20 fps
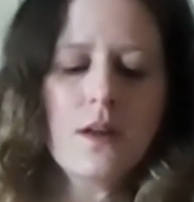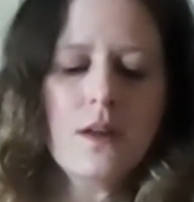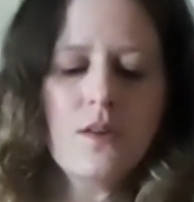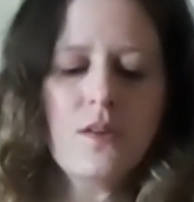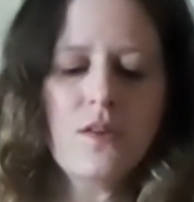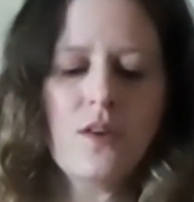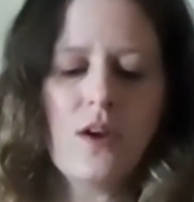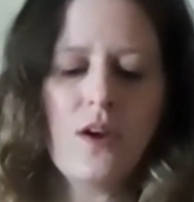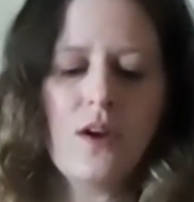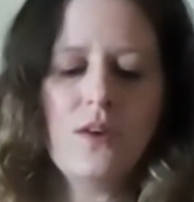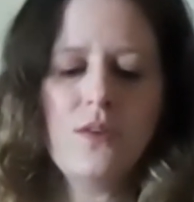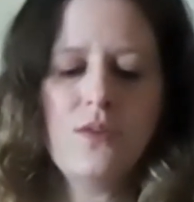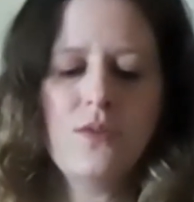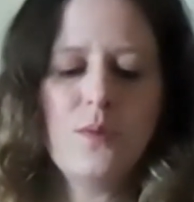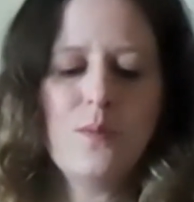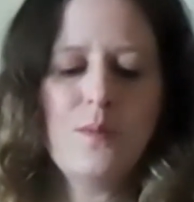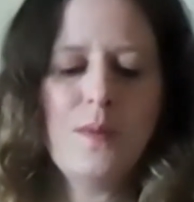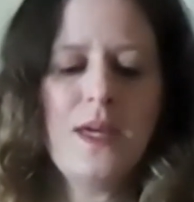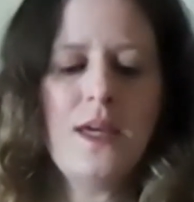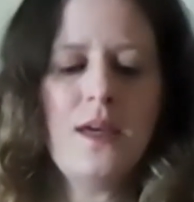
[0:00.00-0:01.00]
So
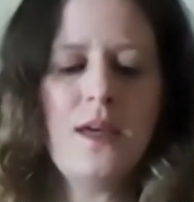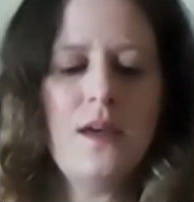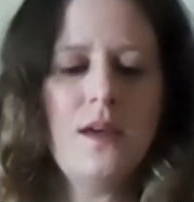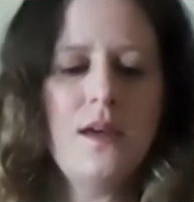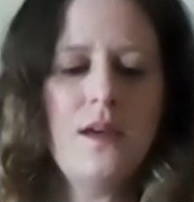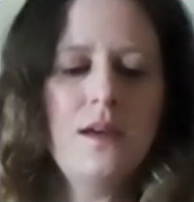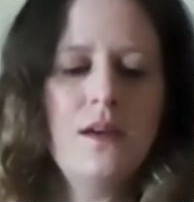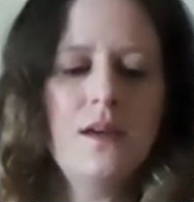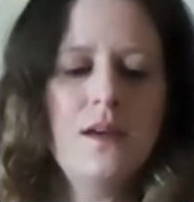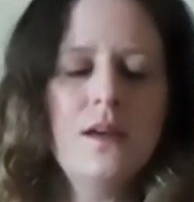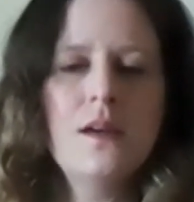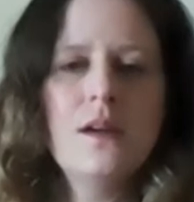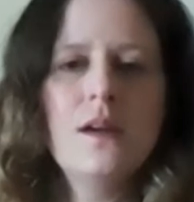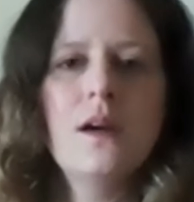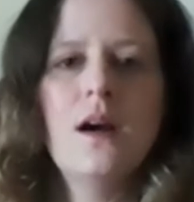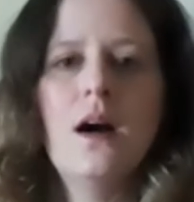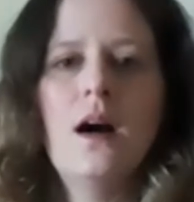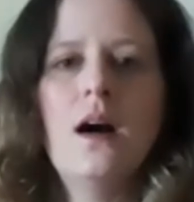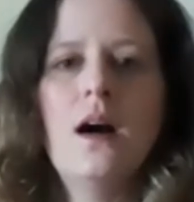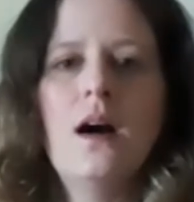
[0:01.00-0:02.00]
for me,
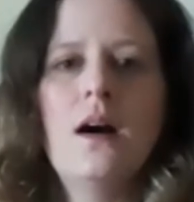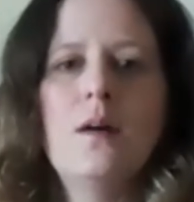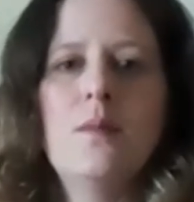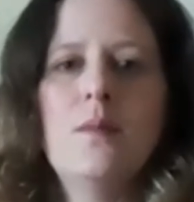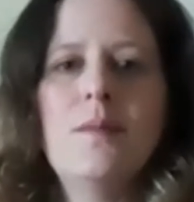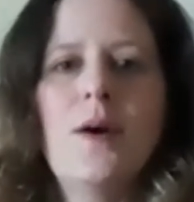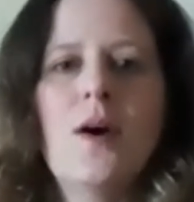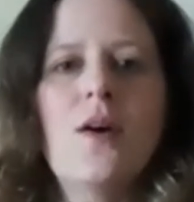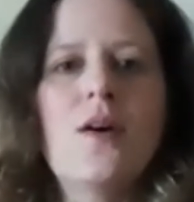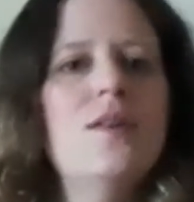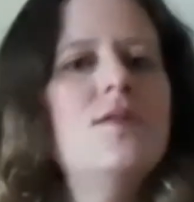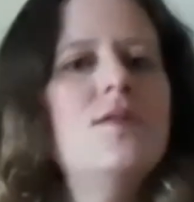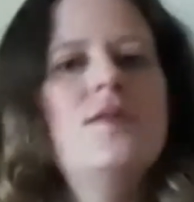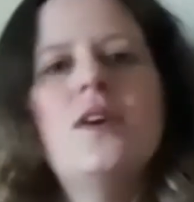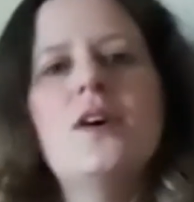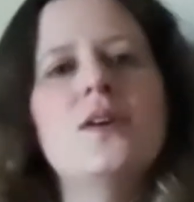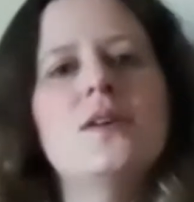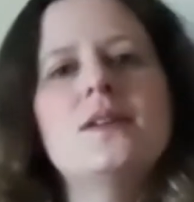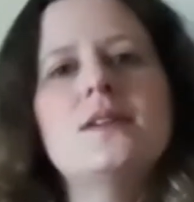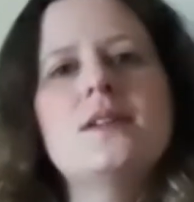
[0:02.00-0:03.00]
I've
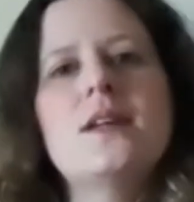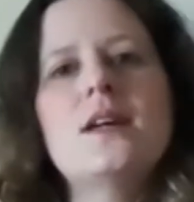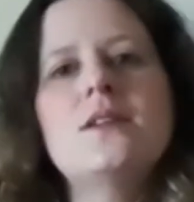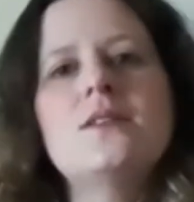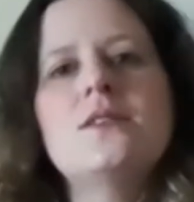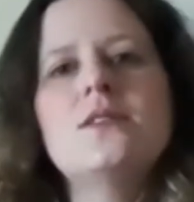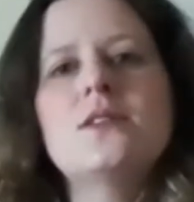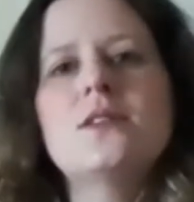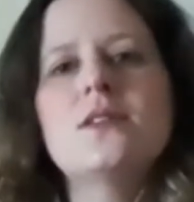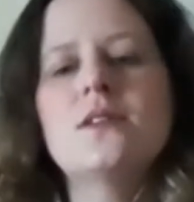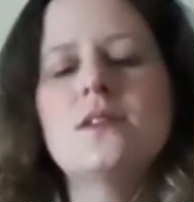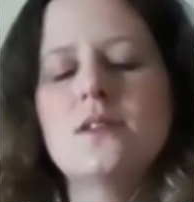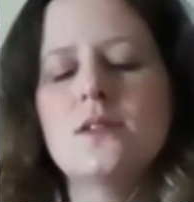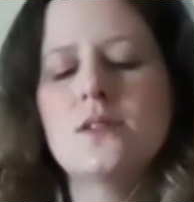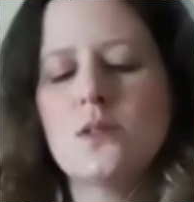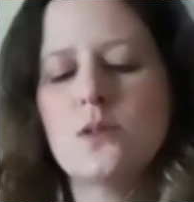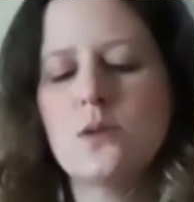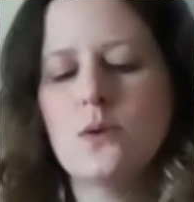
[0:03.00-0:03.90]
no intentions